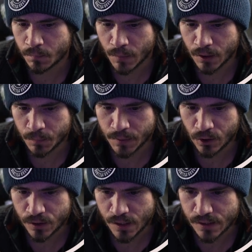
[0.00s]
millimeter
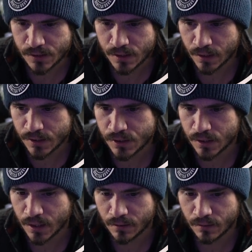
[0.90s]
does. And let's
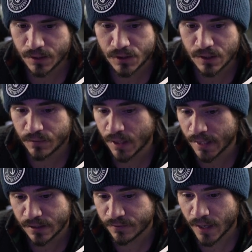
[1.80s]
see if the
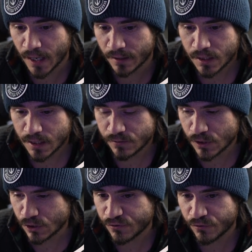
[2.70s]
85 gives
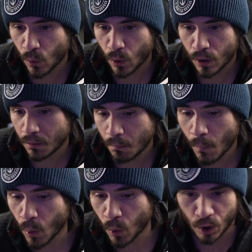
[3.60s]
us 4
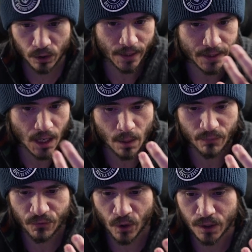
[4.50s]
more like
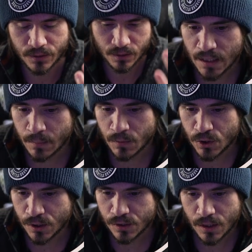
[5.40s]
upfront
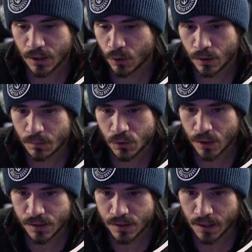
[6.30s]
images. I don't know what I'm trying
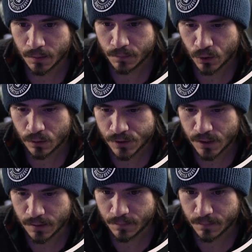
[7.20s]
to say. You'll see.